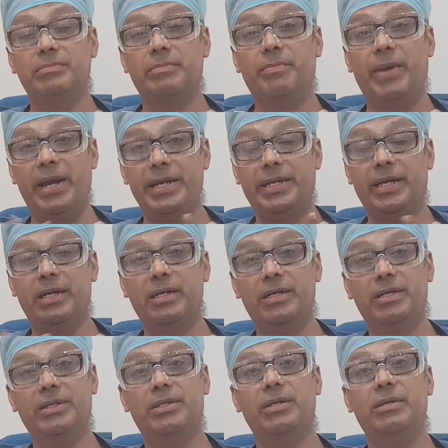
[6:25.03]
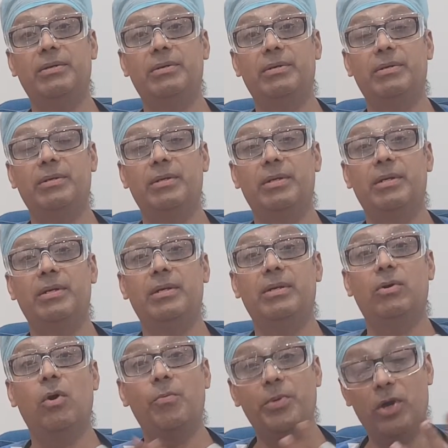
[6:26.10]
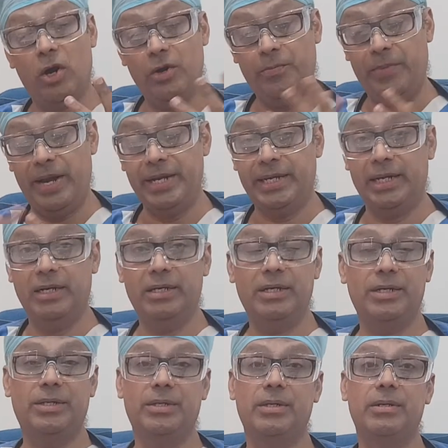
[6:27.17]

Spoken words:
painkillers, opioid painkillers,